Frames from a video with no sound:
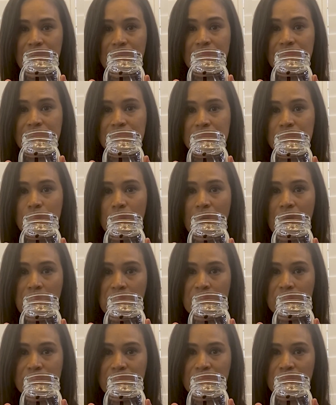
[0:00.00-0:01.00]
And this is where I'm
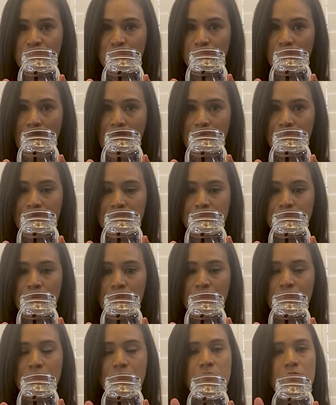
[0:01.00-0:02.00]
using the dry erase
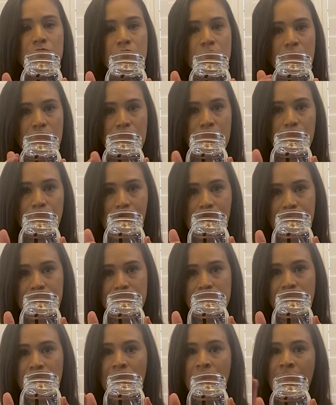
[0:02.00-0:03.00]
marker, so you can erase
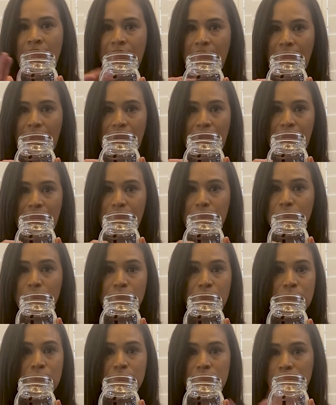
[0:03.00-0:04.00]
and
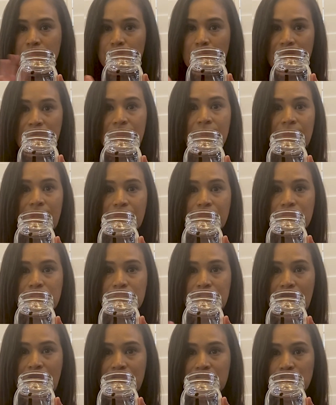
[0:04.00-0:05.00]
use as many letters
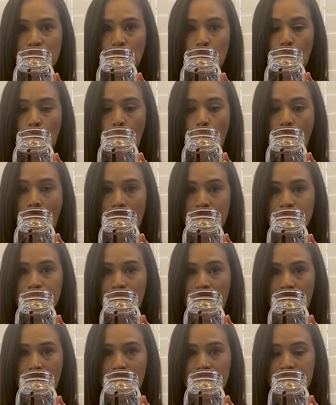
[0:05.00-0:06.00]
as you want
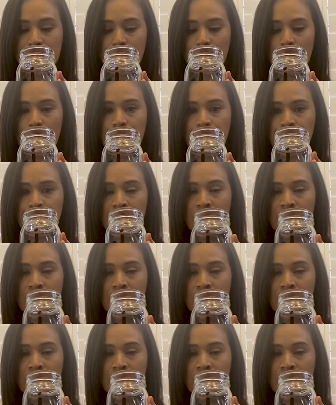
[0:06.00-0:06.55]
possible.